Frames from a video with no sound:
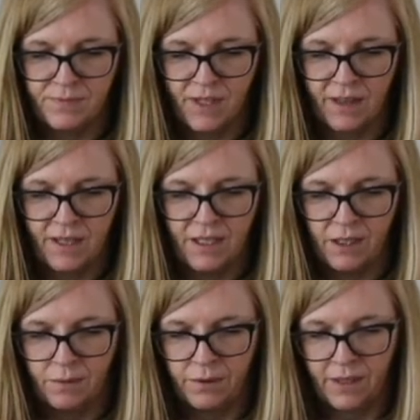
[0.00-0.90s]
And then you
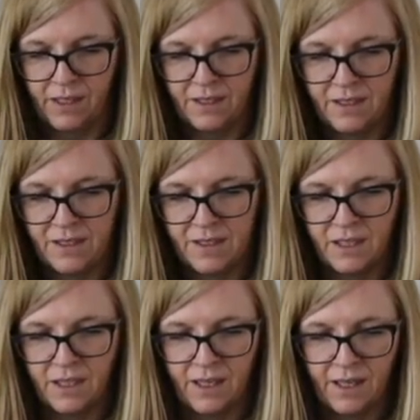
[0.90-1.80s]
can pull that nice and
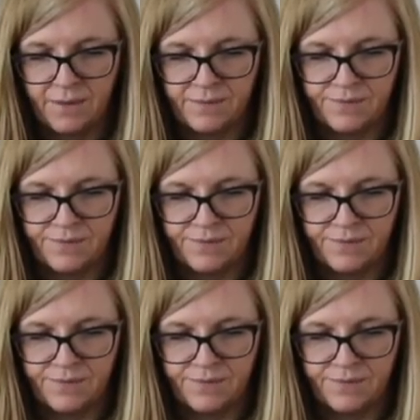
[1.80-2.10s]
tight then.